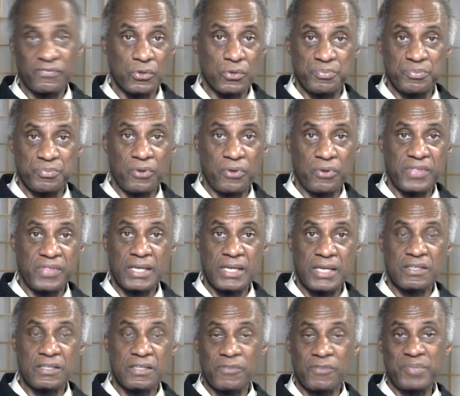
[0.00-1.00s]
those
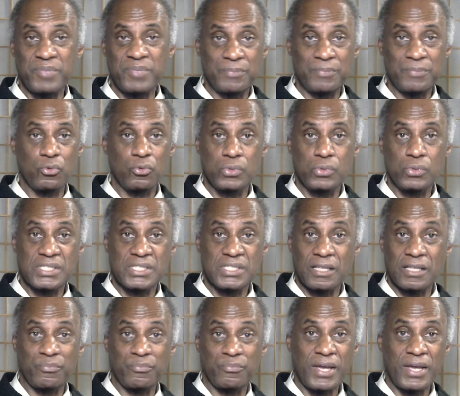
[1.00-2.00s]
birthdays of the people who
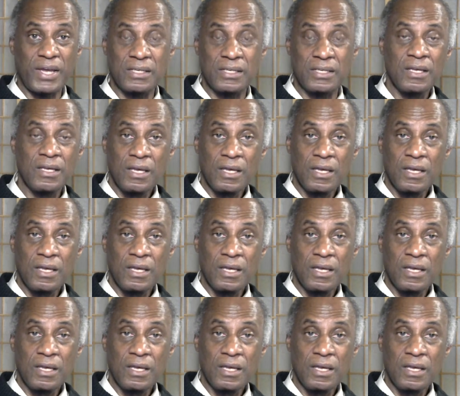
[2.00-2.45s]
celebrated